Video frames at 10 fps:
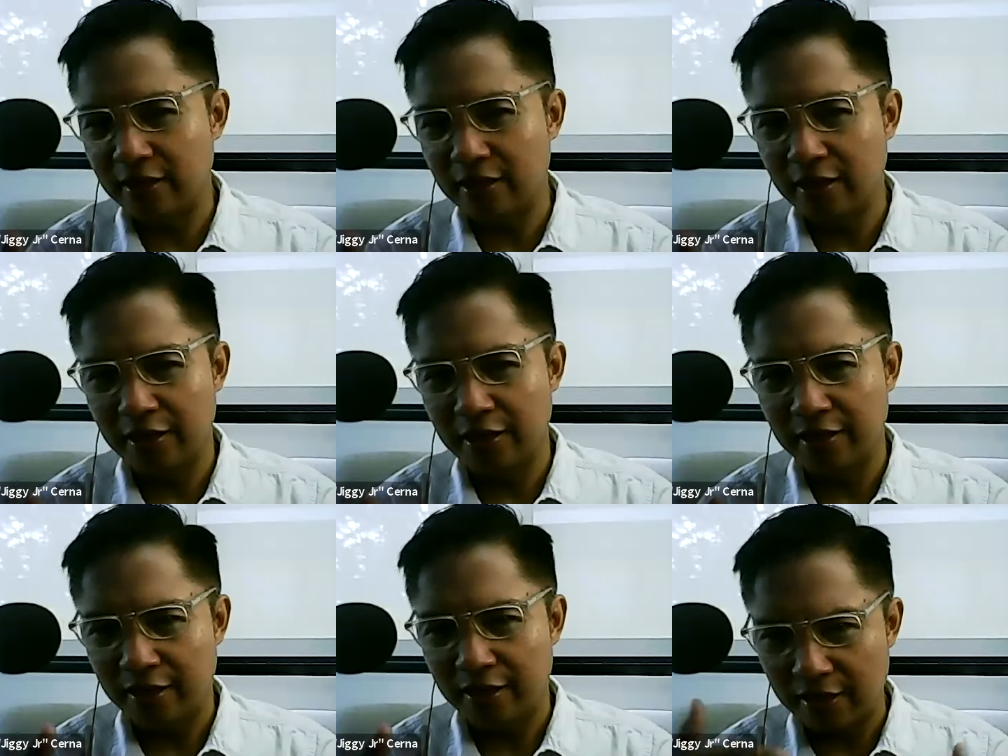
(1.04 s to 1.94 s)
l-
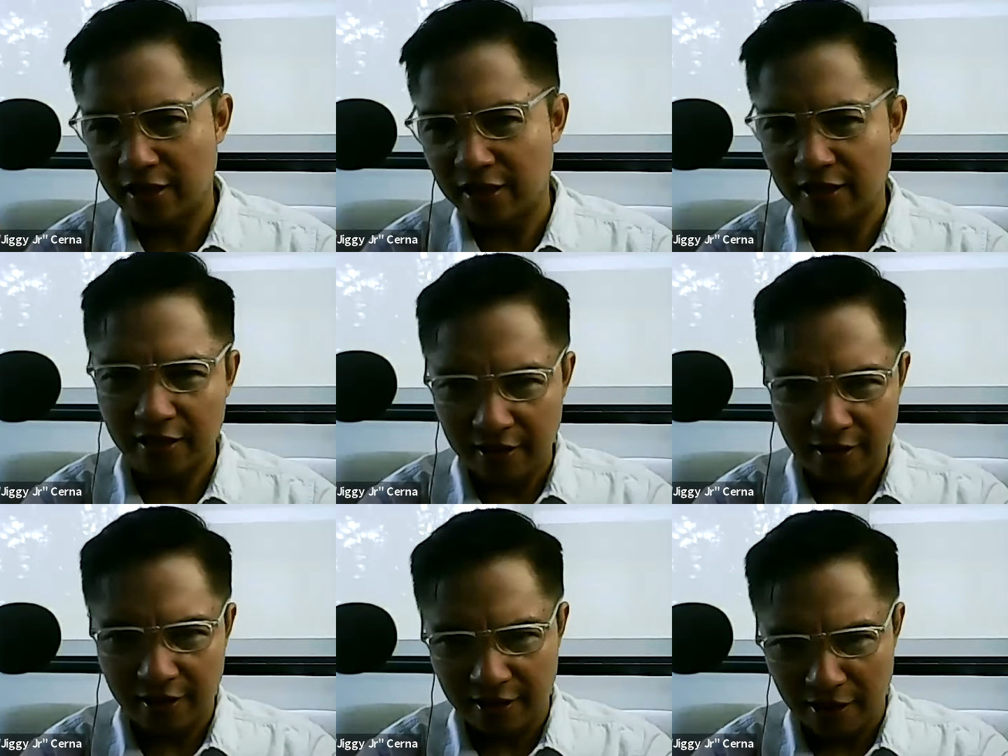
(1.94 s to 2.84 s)

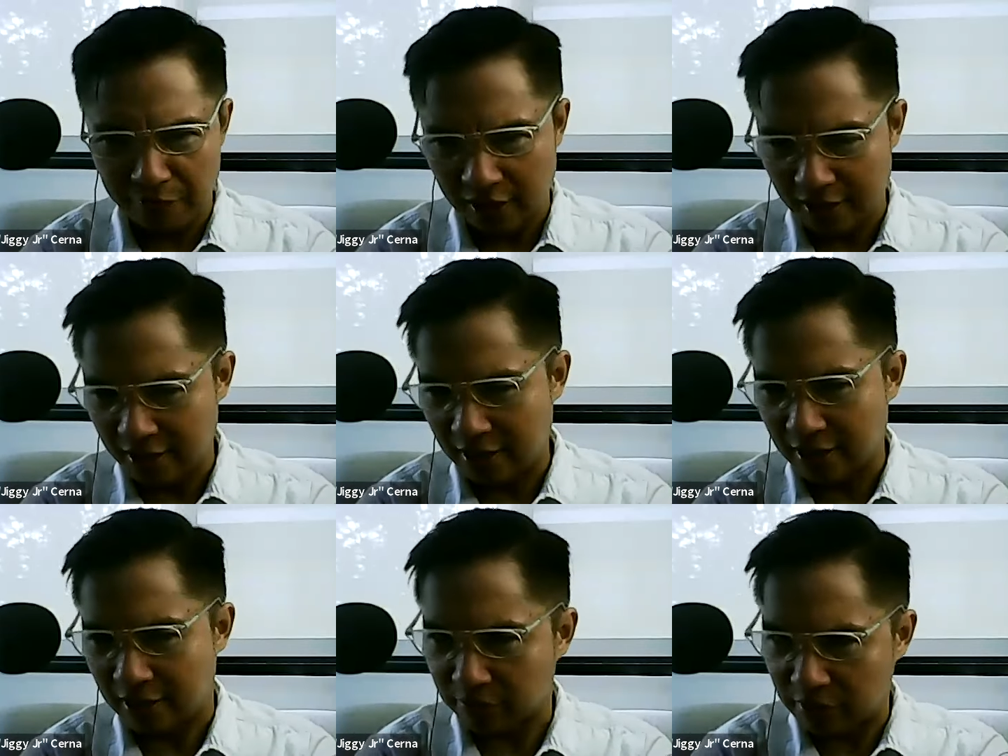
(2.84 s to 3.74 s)
let me
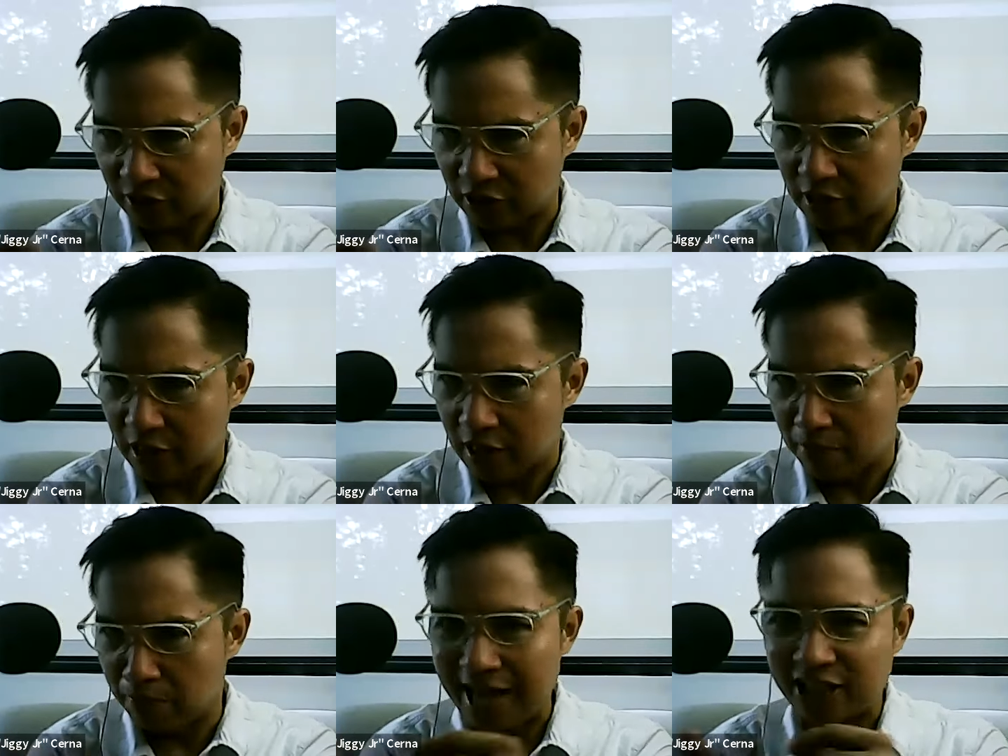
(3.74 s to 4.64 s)

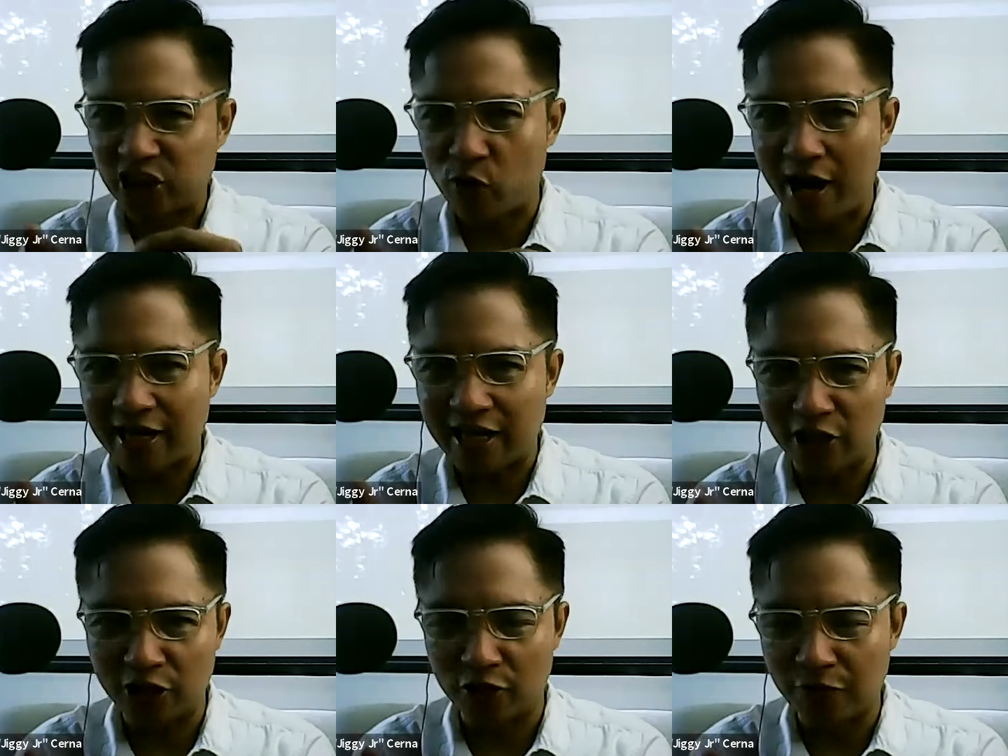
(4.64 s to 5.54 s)
backtrack a
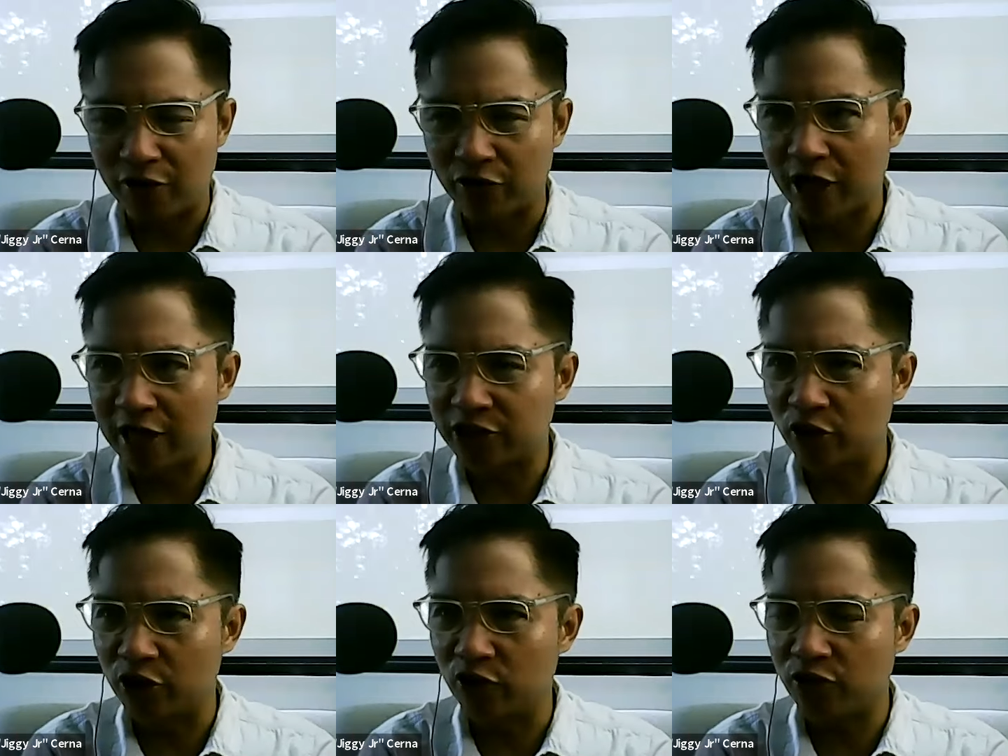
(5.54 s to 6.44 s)
little bit. Okay,
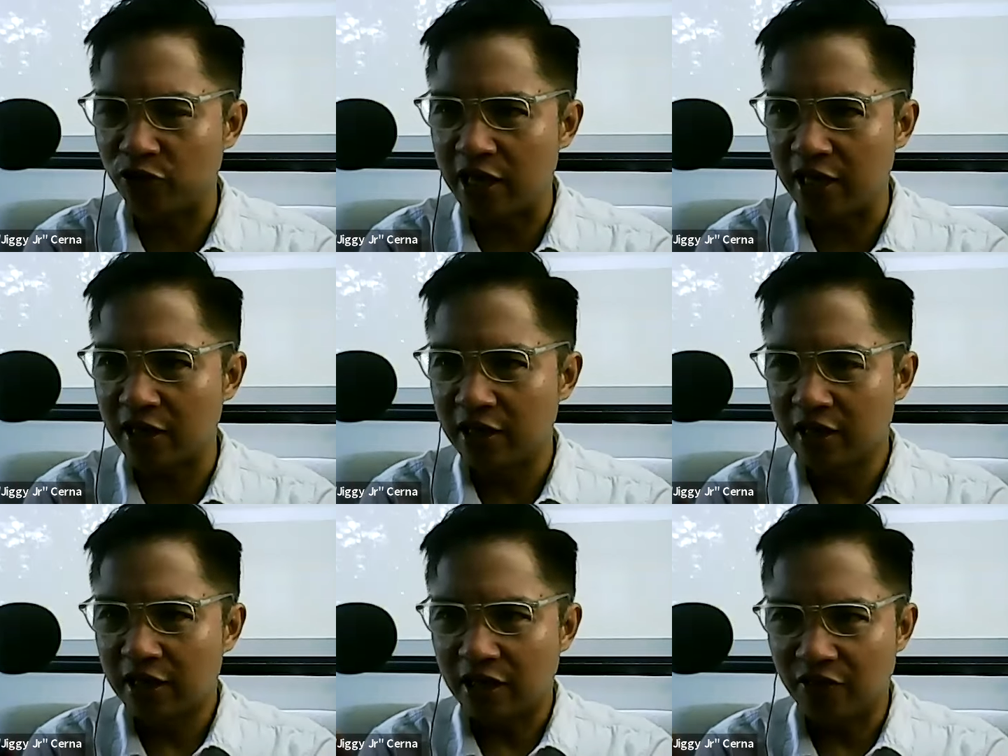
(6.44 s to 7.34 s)
so you think
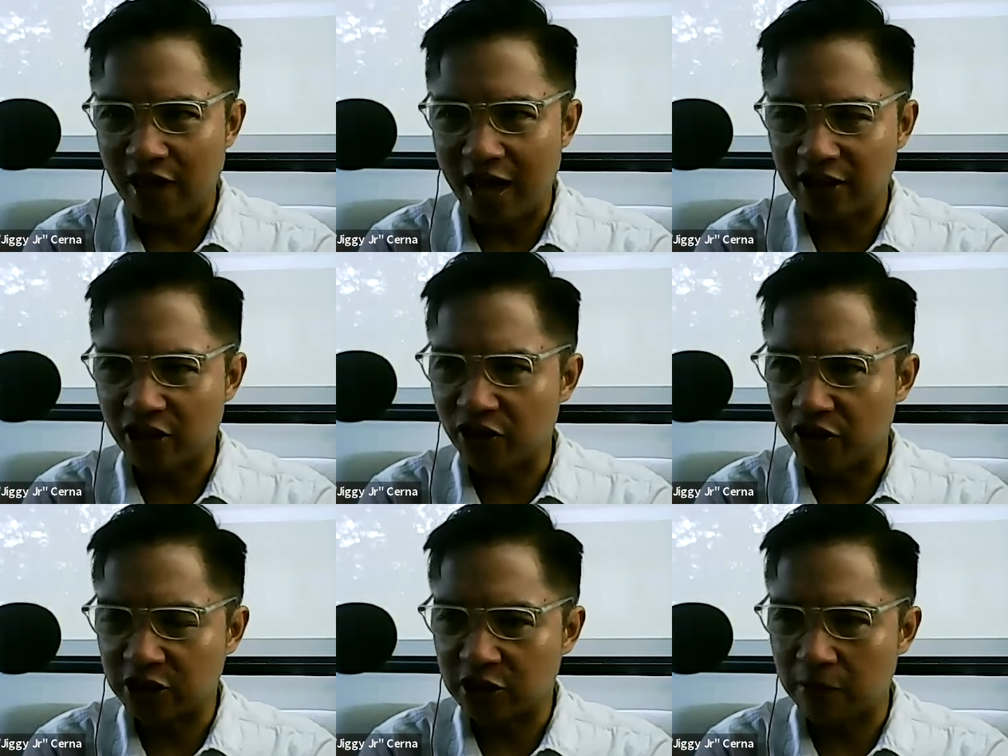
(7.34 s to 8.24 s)
that
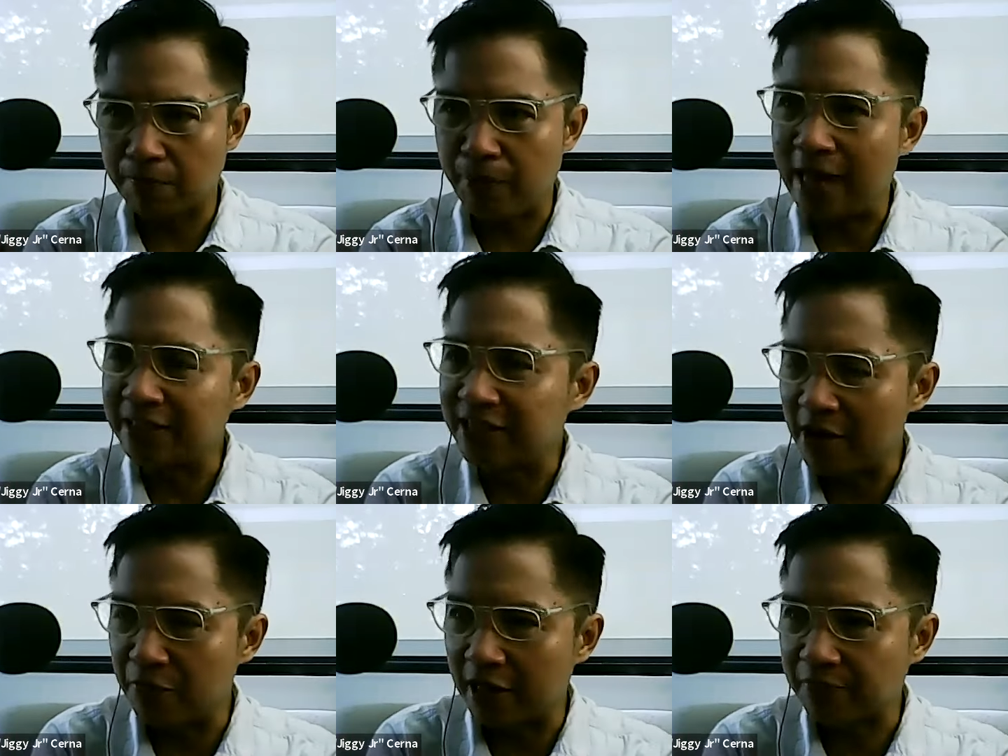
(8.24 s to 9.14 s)
this
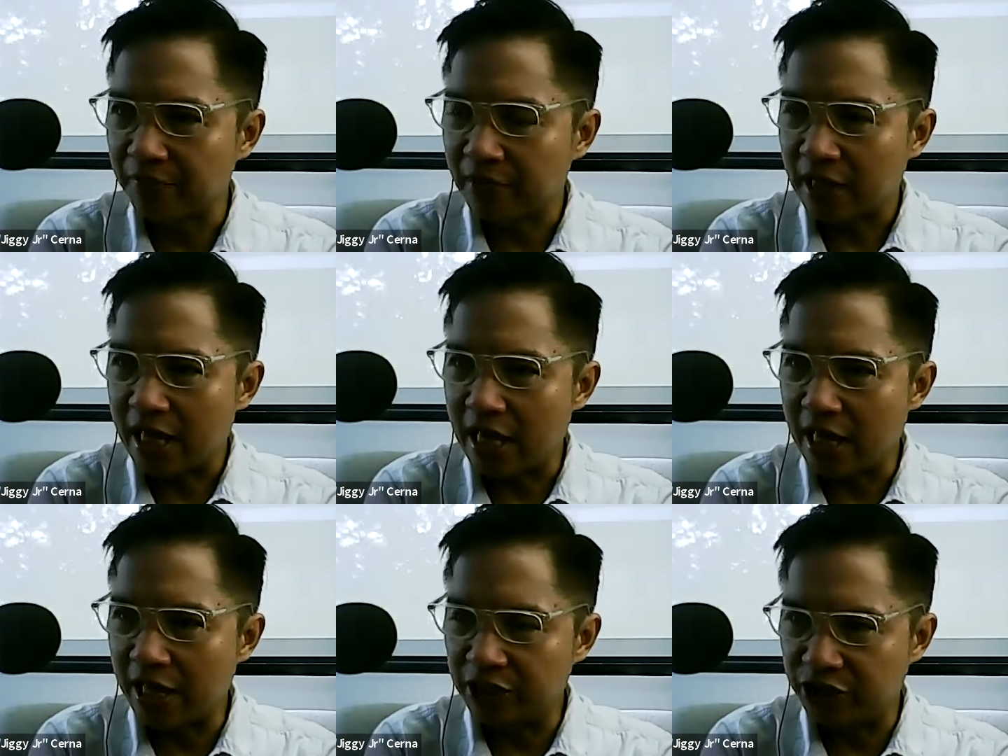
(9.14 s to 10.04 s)
pandemic
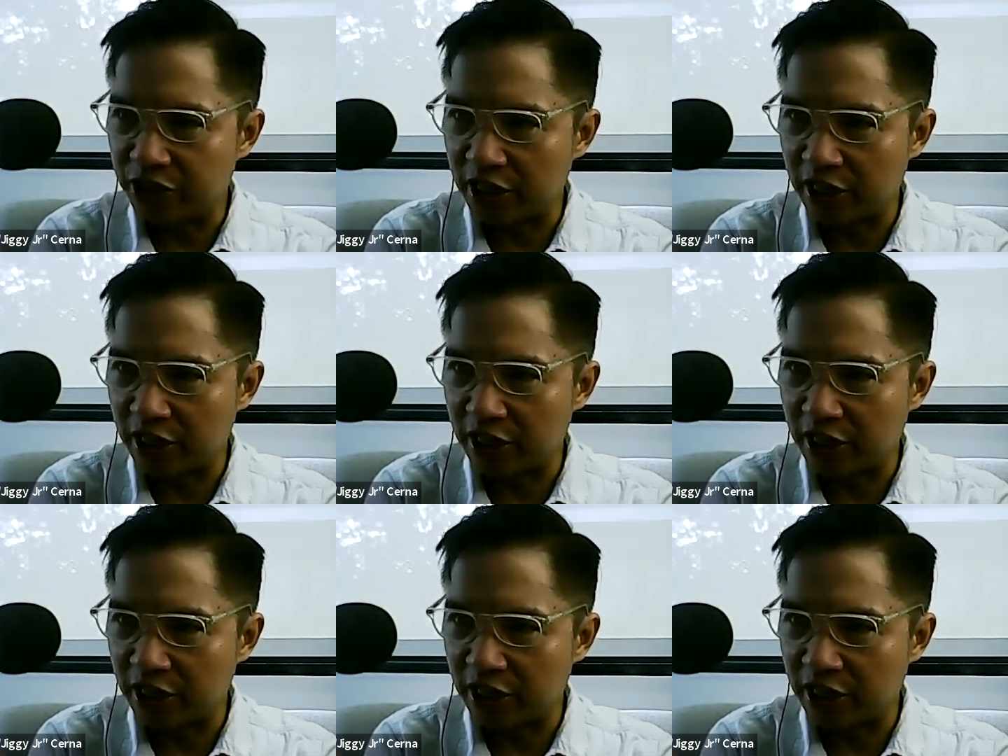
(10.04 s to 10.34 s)
is